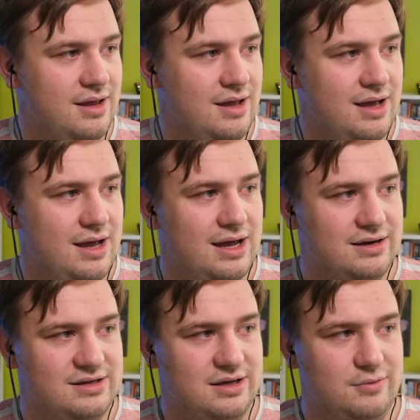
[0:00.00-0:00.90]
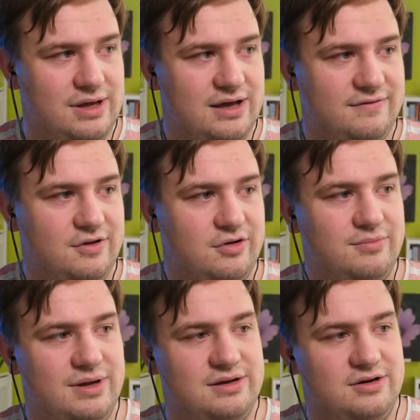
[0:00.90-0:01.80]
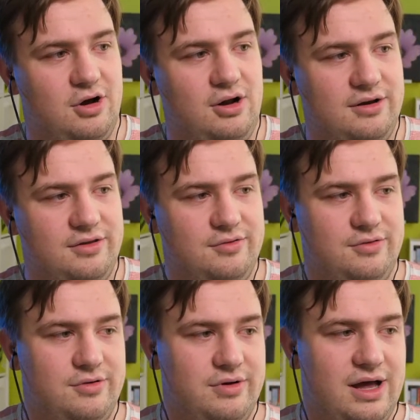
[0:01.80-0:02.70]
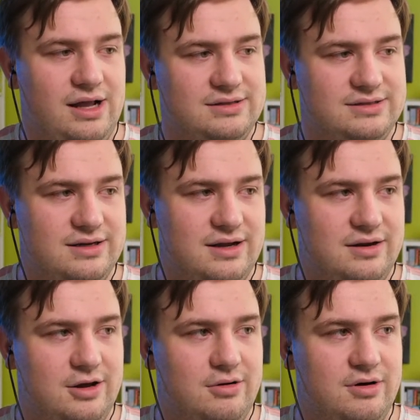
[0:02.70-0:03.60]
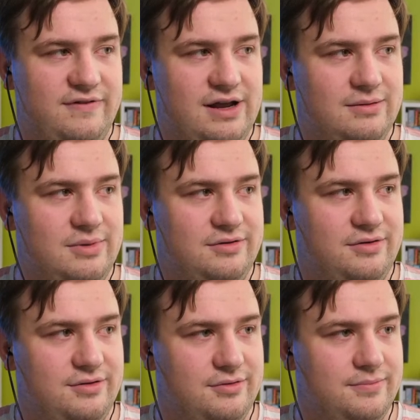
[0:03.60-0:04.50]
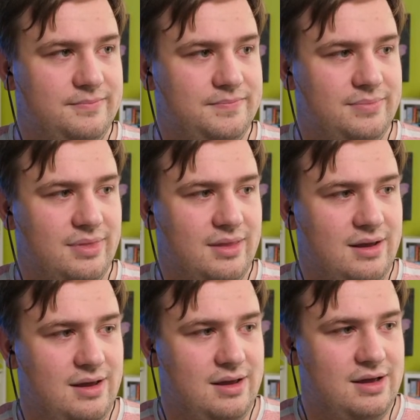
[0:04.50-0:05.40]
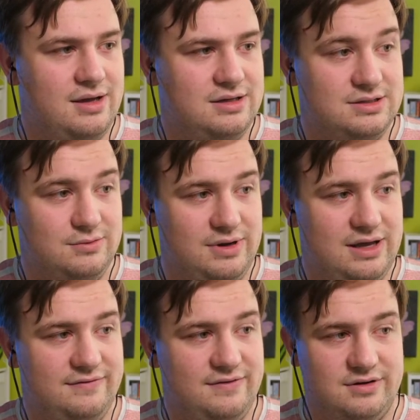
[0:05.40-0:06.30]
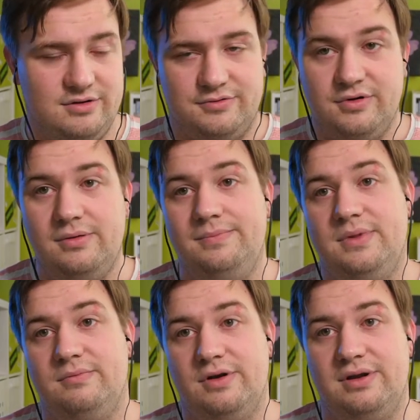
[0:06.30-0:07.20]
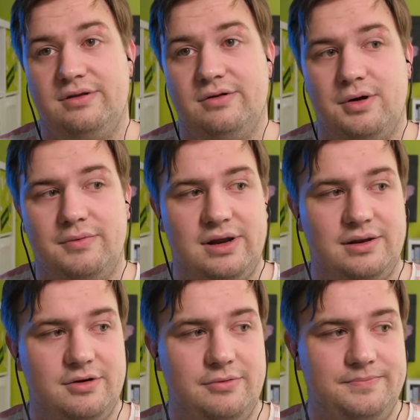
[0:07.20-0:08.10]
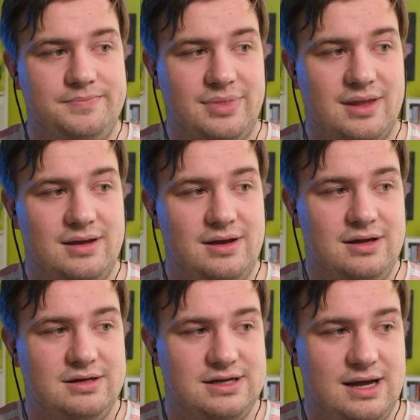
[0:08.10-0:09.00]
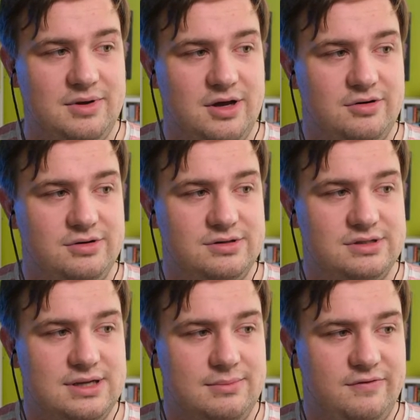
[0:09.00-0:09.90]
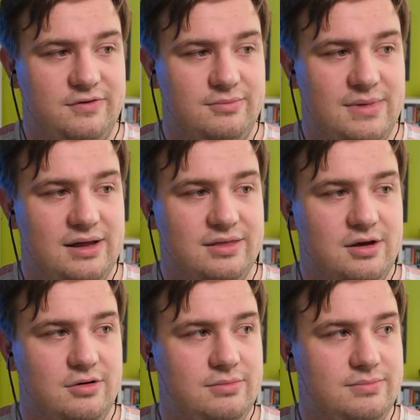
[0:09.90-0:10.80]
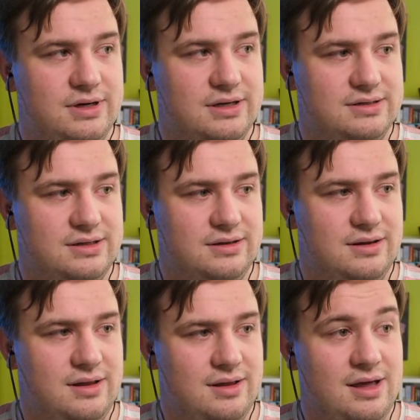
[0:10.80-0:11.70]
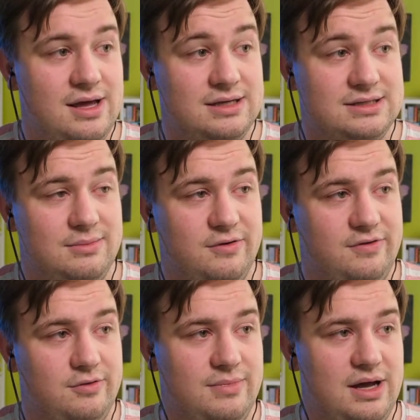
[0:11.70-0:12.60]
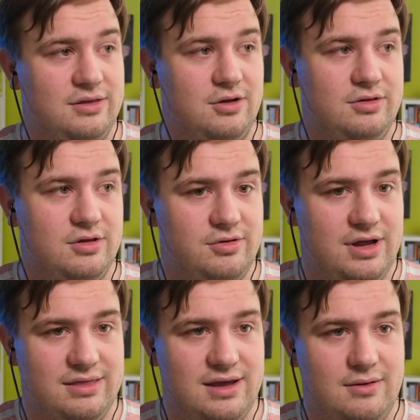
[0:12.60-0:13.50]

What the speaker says: And here we have documented all the new URLs that are now available to you. So we have a control, the one that you already know. Timecode, some of you might know, but some of you might not know that yet.